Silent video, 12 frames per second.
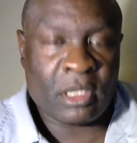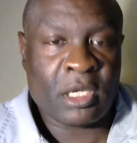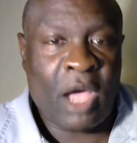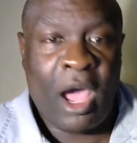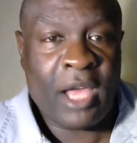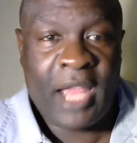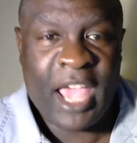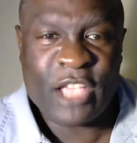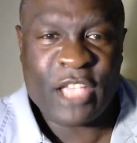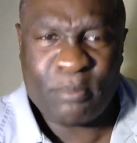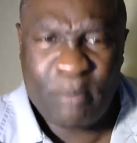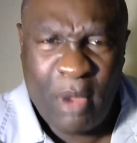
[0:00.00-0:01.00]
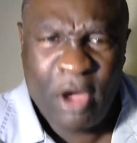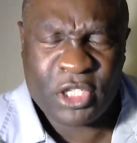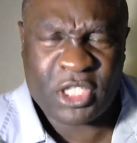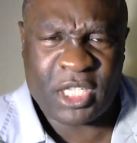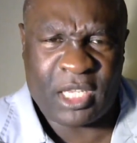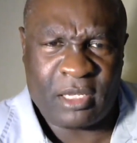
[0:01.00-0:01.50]
God has
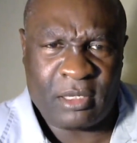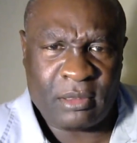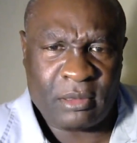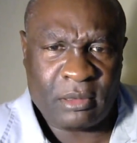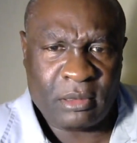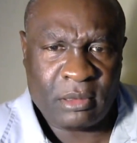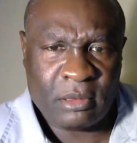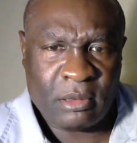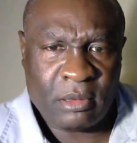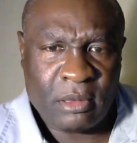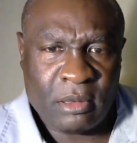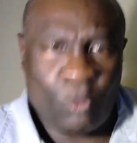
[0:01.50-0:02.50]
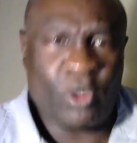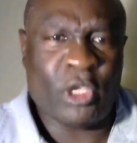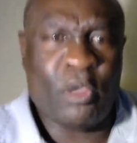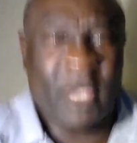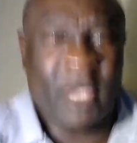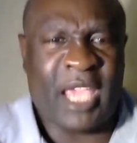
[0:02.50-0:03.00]
mercy when
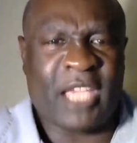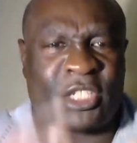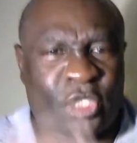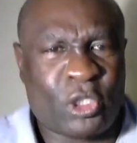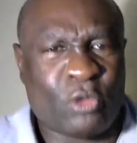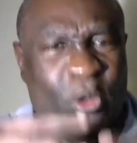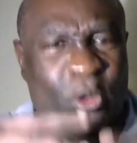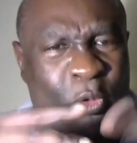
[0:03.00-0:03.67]
you begin to do the